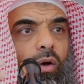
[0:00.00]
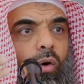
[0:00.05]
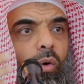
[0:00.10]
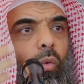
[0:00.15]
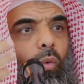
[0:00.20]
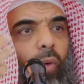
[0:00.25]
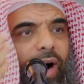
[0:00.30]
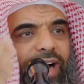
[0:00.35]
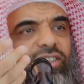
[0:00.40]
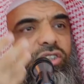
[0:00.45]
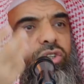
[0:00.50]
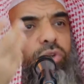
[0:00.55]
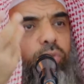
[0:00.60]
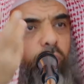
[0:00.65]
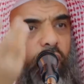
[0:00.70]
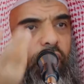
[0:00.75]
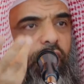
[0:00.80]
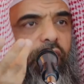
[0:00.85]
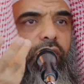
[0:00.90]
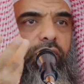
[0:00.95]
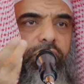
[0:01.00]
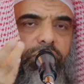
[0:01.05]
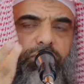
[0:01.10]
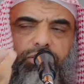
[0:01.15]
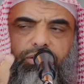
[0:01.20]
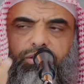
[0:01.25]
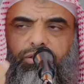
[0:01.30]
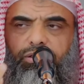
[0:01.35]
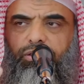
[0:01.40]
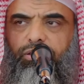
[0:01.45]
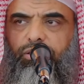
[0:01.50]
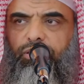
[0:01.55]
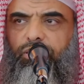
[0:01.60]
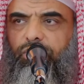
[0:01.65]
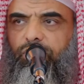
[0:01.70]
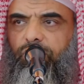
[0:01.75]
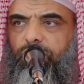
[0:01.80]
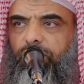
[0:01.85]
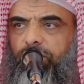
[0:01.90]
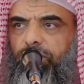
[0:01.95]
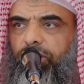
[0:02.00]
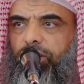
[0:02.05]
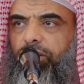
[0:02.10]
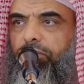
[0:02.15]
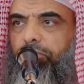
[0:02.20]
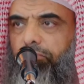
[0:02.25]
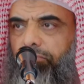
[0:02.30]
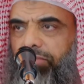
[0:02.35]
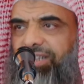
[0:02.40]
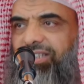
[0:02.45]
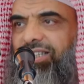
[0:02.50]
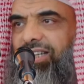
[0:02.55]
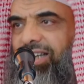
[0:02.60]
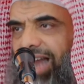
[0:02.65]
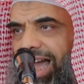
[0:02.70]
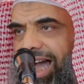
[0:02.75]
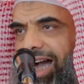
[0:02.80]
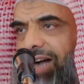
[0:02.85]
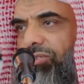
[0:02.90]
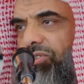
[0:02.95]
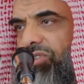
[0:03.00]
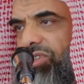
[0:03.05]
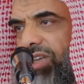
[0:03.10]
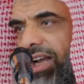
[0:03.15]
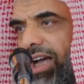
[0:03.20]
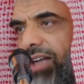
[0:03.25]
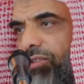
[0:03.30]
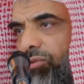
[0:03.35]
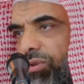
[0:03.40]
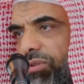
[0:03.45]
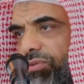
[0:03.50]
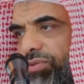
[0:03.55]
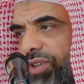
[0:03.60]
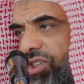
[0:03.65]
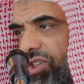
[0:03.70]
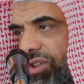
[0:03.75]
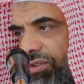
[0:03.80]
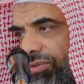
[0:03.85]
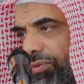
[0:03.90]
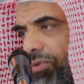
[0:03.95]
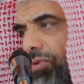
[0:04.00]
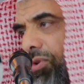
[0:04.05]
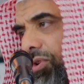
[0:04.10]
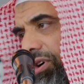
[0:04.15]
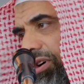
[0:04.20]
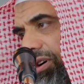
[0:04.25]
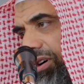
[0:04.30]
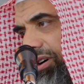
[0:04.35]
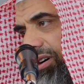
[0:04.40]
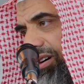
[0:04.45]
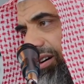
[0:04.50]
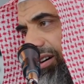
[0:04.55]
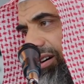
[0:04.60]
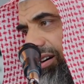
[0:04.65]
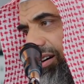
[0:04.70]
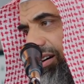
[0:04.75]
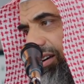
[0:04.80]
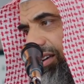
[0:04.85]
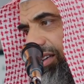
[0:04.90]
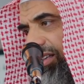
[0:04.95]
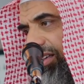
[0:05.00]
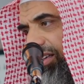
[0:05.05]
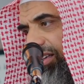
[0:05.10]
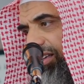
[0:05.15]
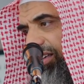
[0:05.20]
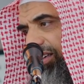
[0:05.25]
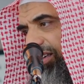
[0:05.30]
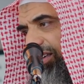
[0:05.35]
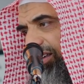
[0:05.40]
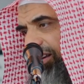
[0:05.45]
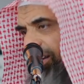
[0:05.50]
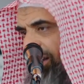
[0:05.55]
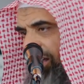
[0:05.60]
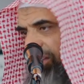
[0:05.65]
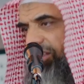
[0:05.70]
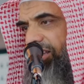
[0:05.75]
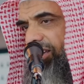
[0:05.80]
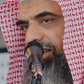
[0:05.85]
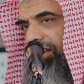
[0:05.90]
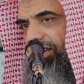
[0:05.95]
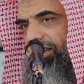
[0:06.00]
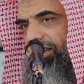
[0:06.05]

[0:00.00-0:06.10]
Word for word: what's worth missing out Salatul Fajr for? Nothing.